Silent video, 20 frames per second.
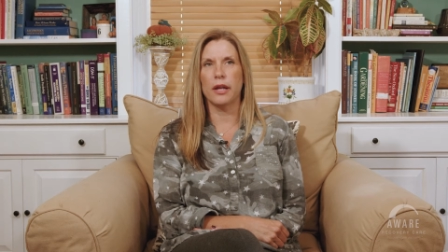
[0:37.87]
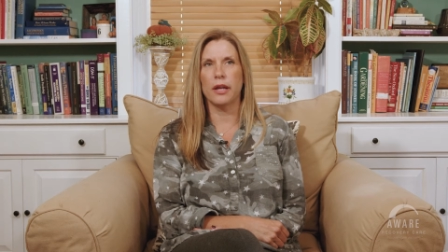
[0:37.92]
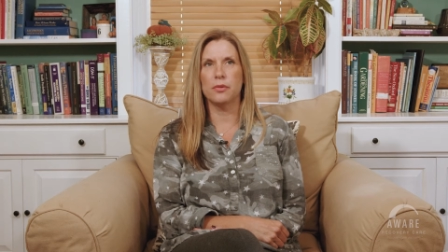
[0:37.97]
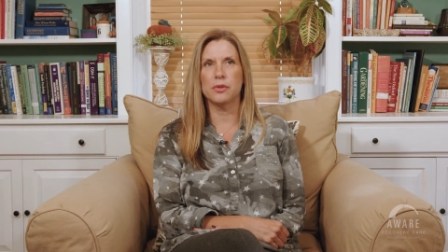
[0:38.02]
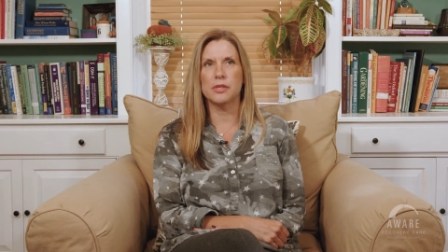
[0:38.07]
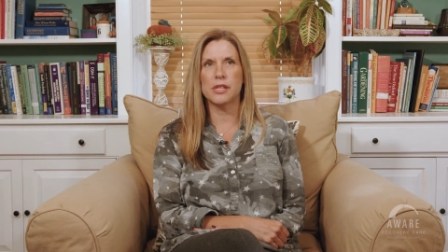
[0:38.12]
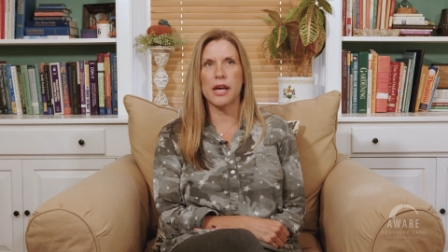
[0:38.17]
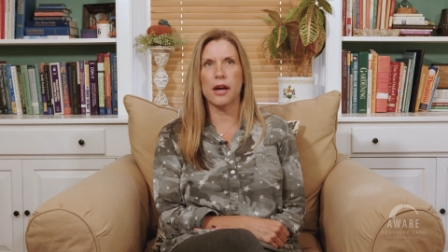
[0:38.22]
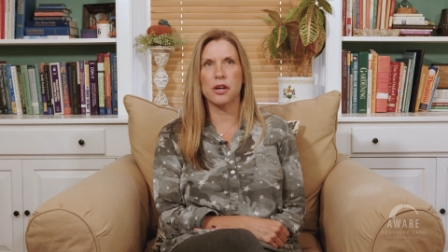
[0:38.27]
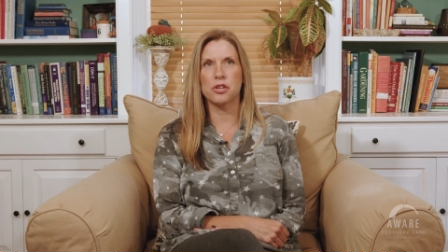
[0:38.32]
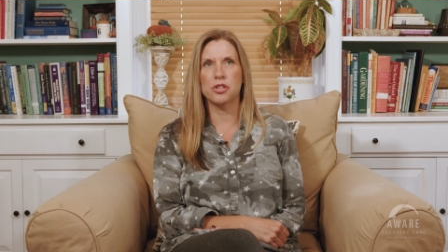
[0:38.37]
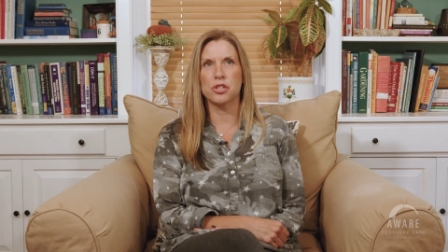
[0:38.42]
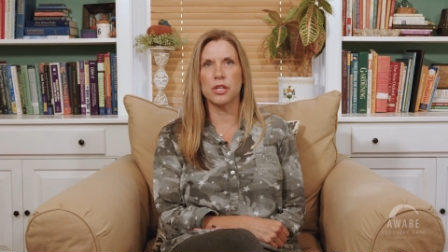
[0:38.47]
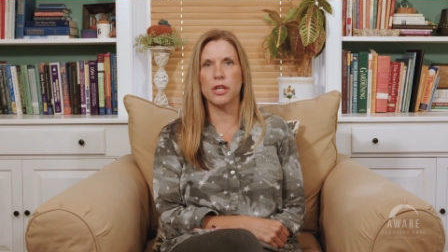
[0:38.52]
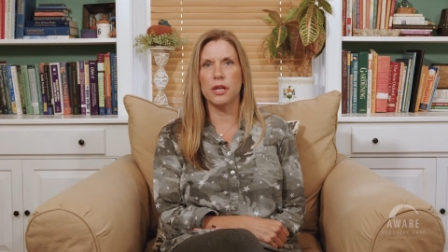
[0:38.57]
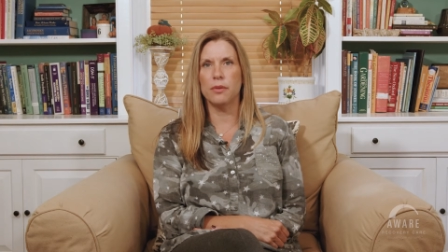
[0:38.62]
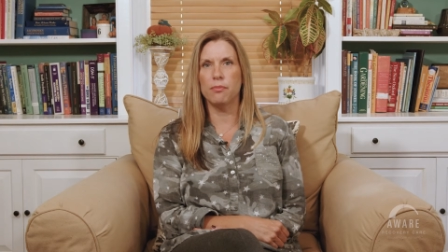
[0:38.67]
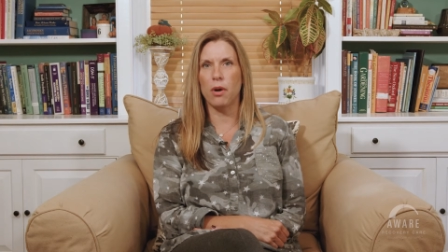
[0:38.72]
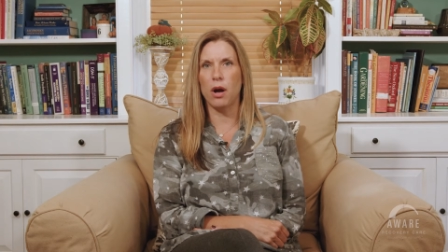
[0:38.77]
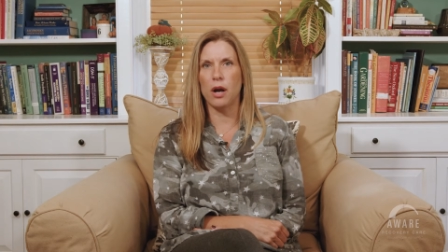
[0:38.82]
It was
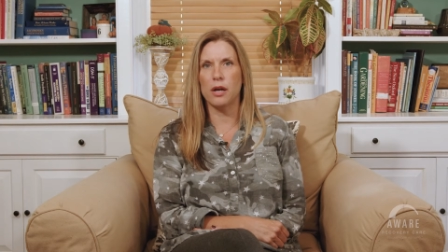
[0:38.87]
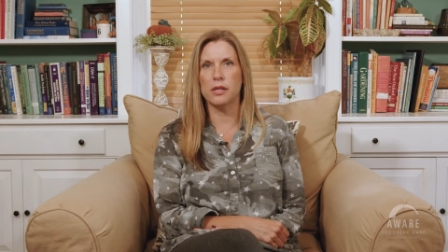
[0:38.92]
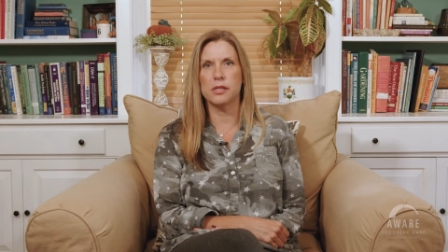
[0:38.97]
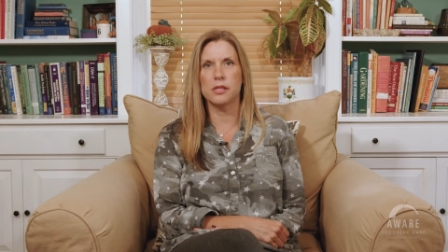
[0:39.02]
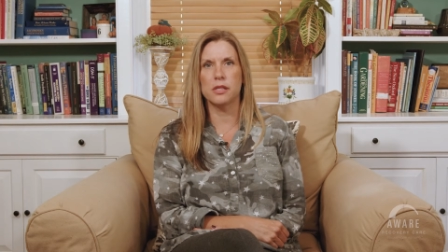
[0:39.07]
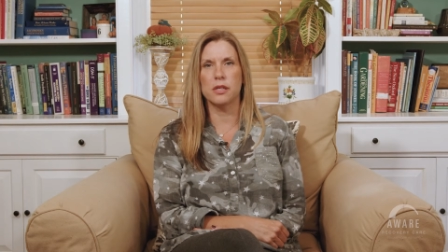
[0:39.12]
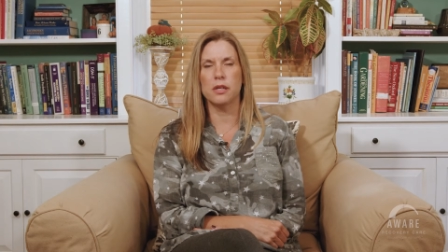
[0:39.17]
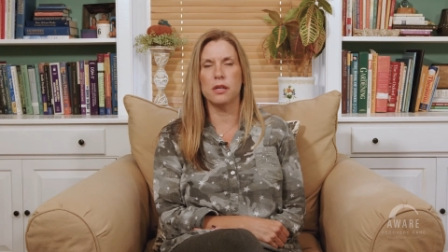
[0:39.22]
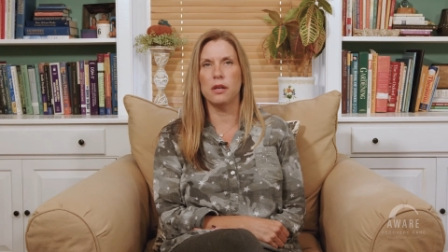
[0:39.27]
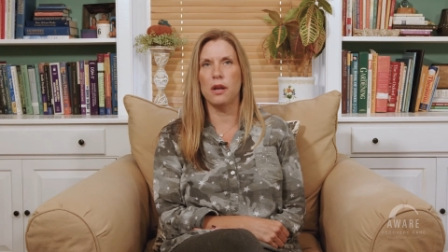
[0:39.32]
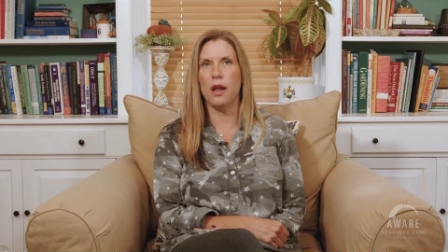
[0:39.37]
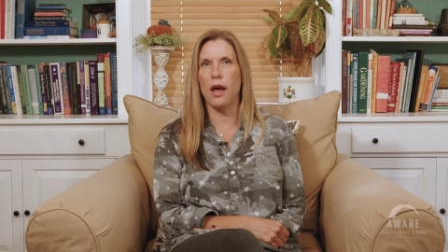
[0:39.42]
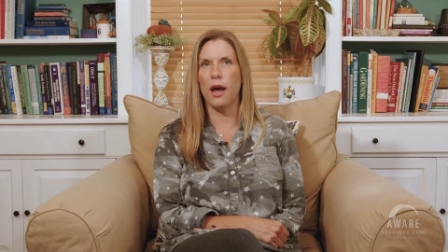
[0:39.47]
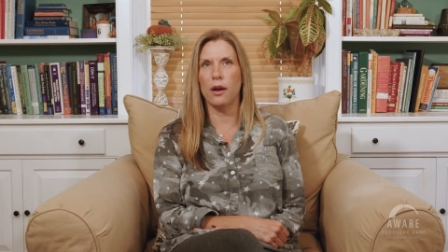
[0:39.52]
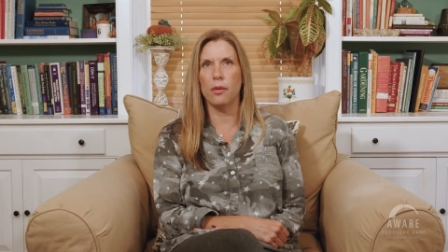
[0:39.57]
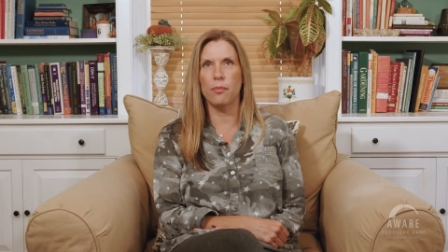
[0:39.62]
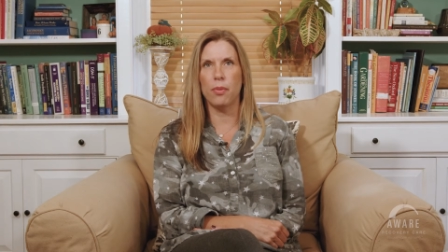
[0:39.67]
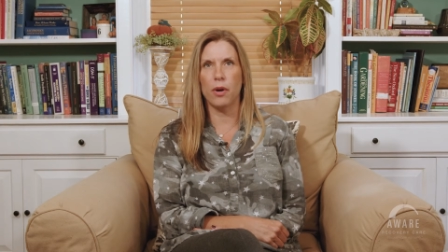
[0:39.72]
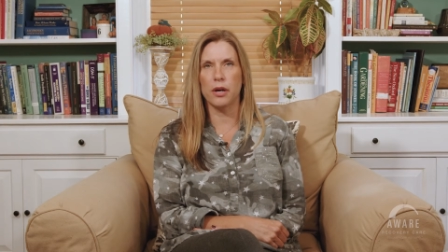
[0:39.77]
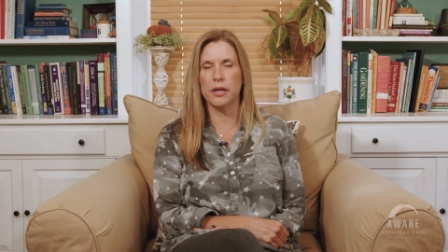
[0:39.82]
actually in Boston
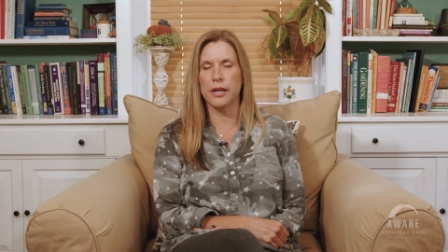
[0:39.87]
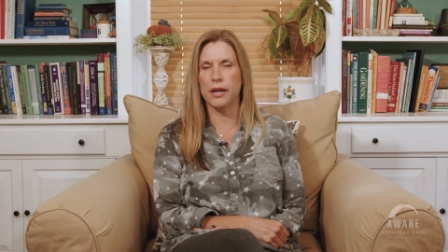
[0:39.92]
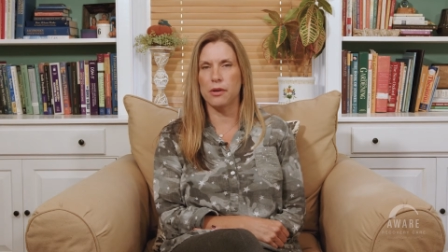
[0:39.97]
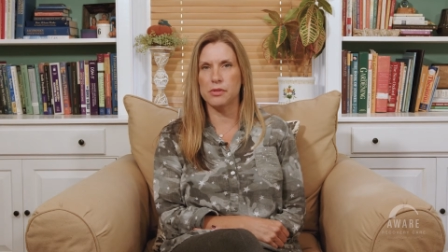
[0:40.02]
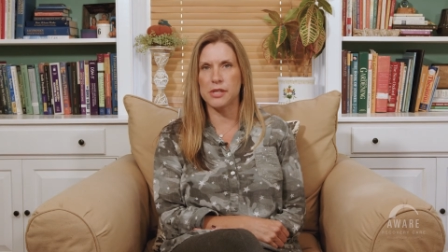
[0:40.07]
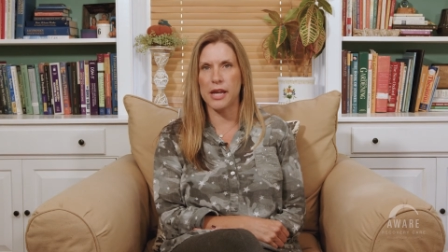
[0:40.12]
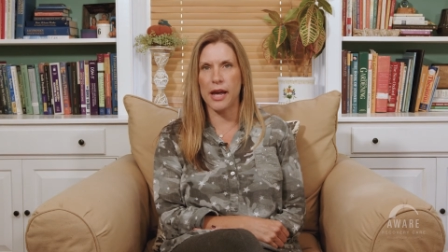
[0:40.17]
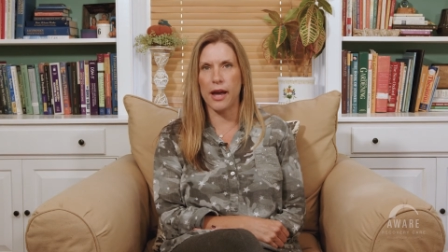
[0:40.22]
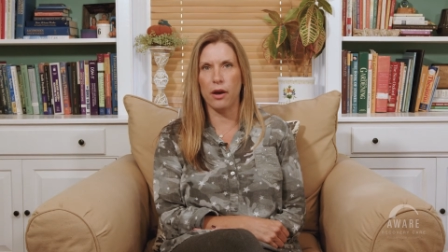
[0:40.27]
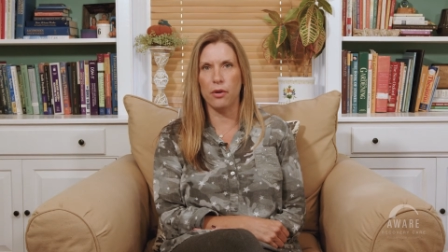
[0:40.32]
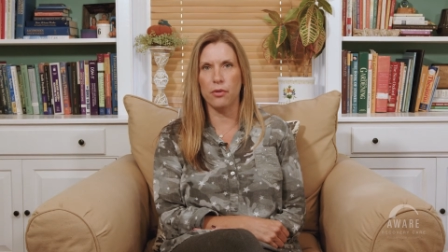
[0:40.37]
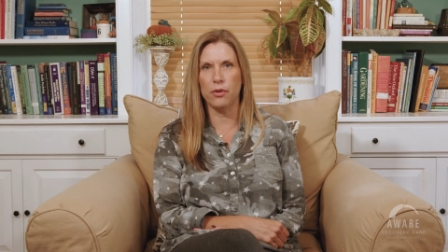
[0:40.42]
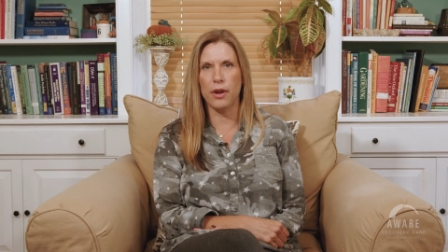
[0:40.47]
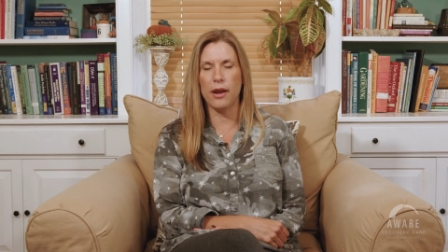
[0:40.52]
at a bar downtown,